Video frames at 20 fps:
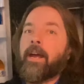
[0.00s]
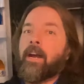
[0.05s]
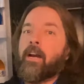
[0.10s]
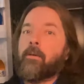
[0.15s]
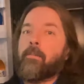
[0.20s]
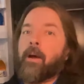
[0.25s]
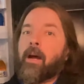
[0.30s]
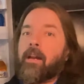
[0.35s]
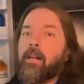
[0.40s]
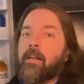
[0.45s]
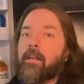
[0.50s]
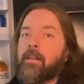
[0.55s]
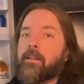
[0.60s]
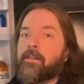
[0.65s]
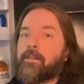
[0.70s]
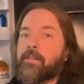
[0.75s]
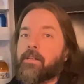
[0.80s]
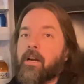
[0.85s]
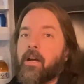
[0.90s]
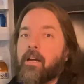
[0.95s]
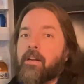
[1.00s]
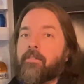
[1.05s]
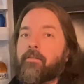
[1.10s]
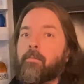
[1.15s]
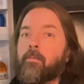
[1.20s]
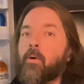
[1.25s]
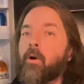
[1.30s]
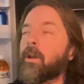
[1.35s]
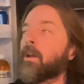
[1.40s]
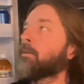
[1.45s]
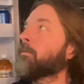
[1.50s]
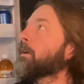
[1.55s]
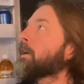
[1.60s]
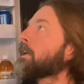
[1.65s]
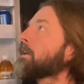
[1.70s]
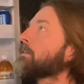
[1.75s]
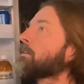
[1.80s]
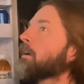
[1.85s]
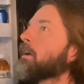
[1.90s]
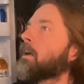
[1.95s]
Hey everybody, it's Josh from Walnut
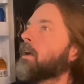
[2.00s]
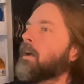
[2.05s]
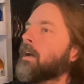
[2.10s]
Ridge.